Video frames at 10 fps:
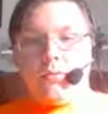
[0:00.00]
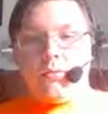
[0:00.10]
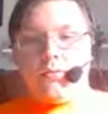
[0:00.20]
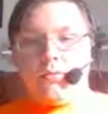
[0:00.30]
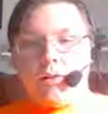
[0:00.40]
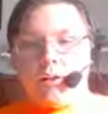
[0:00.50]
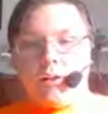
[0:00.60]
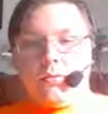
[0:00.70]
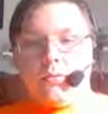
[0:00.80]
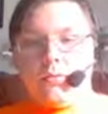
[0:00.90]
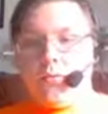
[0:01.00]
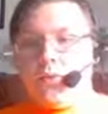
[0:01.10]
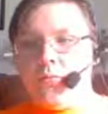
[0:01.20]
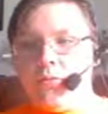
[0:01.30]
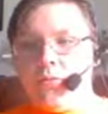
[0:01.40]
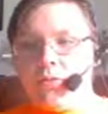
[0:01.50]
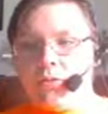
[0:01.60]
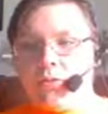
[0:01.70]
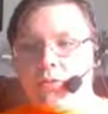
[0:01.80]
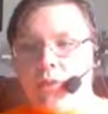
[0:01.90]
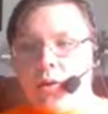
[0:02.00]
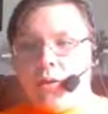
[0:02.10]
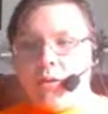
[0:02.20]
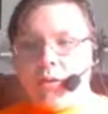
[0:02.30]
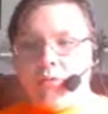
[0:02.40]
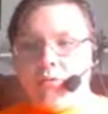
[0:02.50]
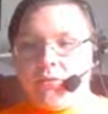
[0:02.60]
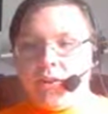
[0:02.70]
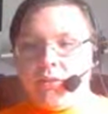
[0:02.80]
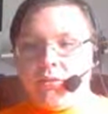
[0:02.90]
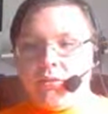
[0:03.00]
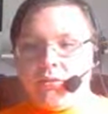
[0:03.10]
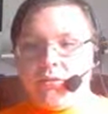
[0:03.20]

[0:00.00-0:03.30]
the clock. Well, remember this wiretap we found?